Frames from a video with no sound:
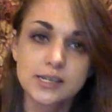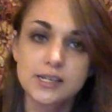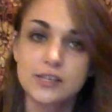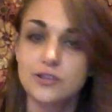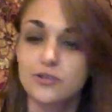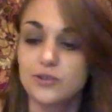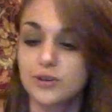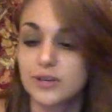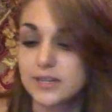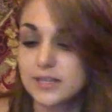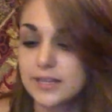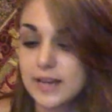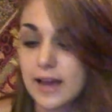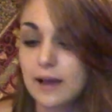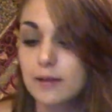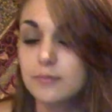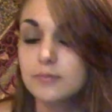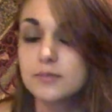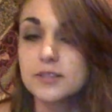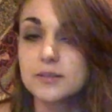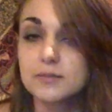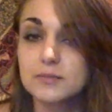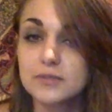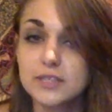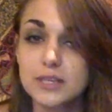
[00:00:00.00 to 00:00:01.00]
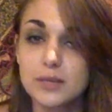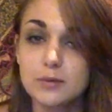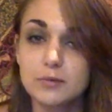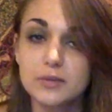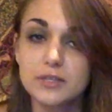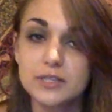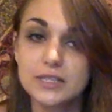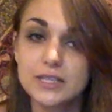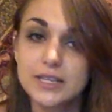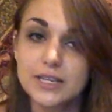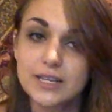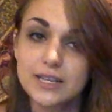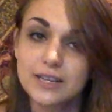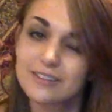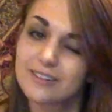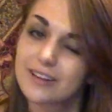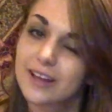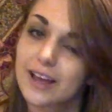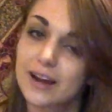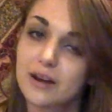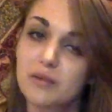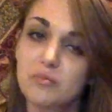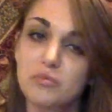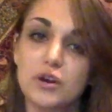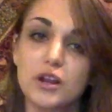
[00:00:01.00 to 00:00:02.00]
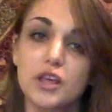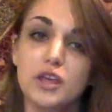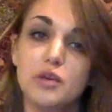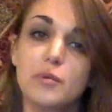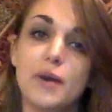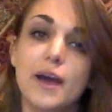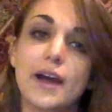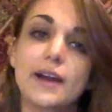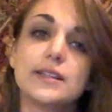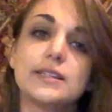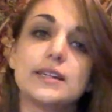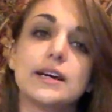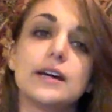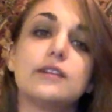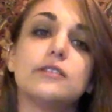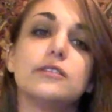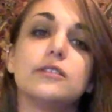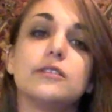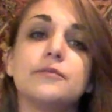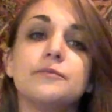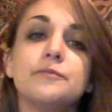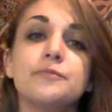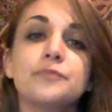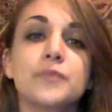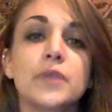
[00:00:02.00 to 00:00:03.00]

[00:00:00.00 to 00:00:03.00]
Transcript: you can dab some CBD and it'll kind of bring you back down.